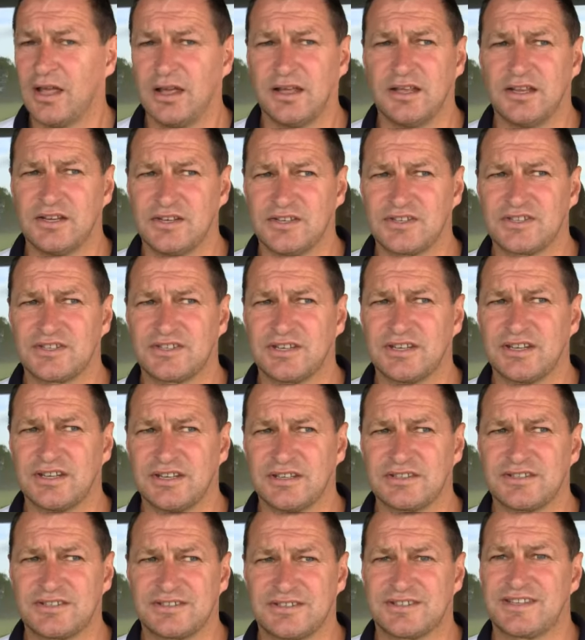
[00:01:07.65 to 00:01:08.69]
is
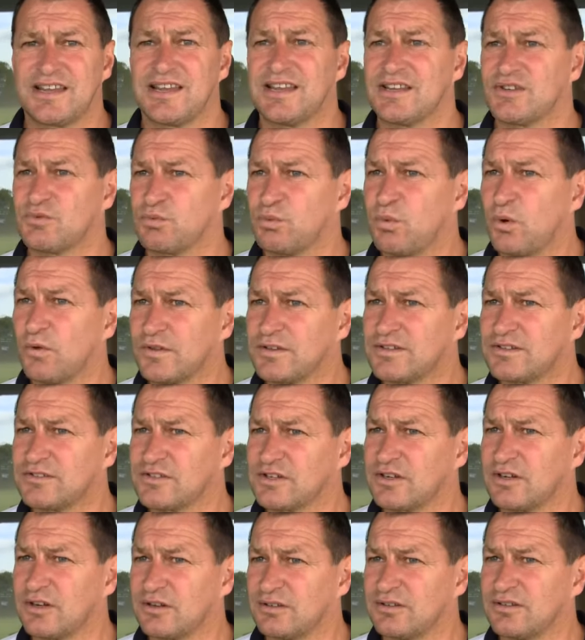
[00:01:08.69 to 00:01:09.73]
it says what
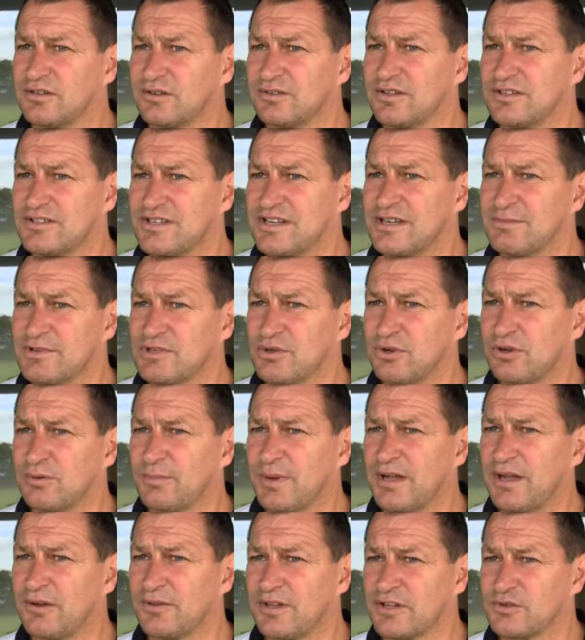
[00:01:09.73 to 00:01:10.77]
the you know the team is all about.